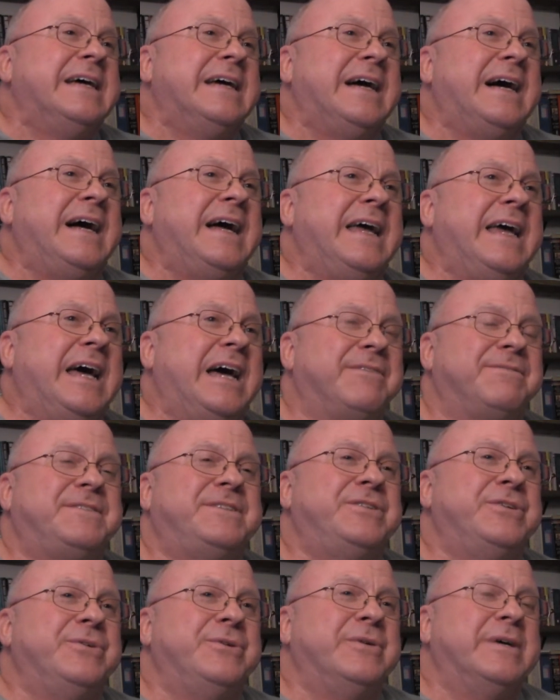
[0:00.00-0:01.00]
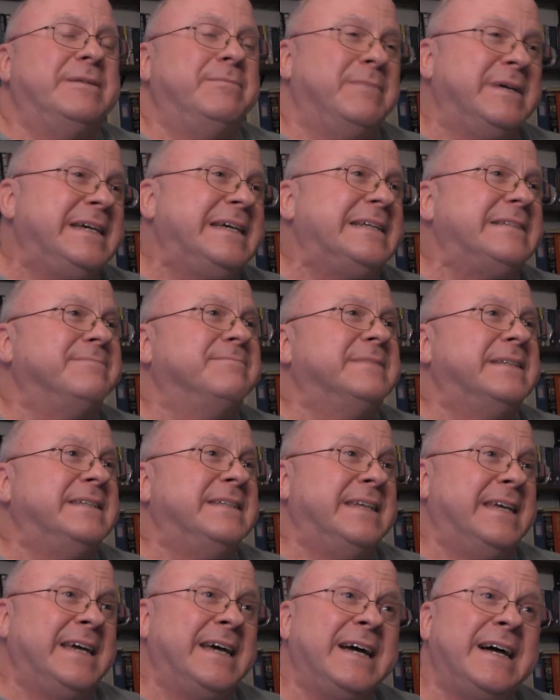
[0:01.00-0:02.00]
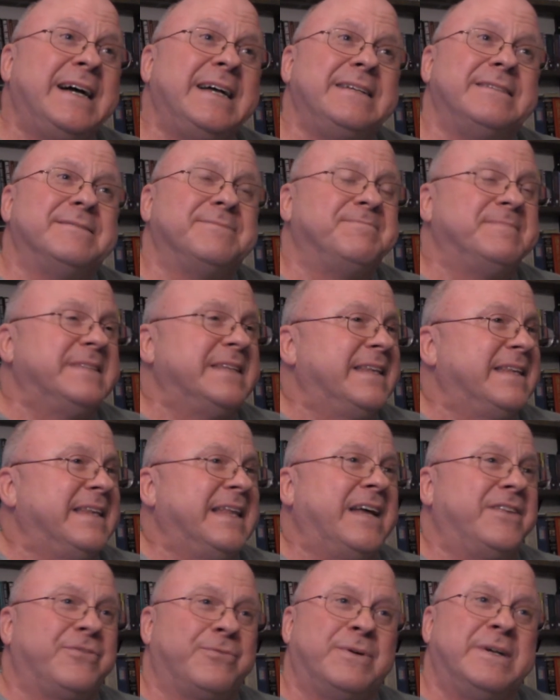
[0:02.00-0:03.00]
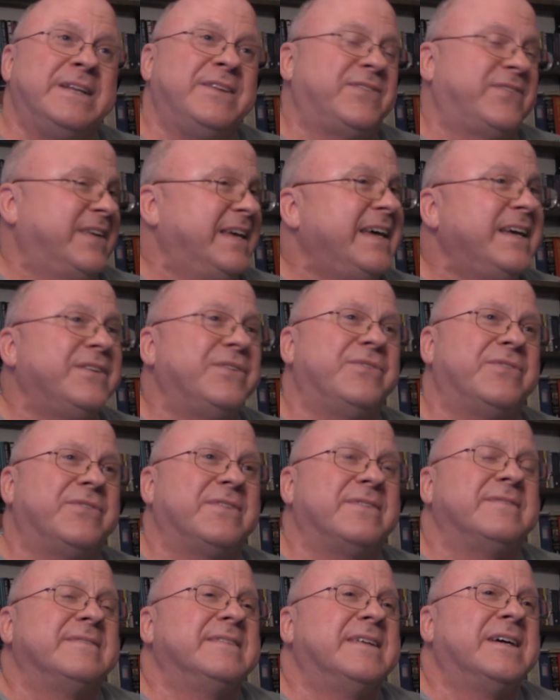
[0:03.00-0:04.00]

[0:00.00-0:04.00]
I have to admit, yeah, that's what it says.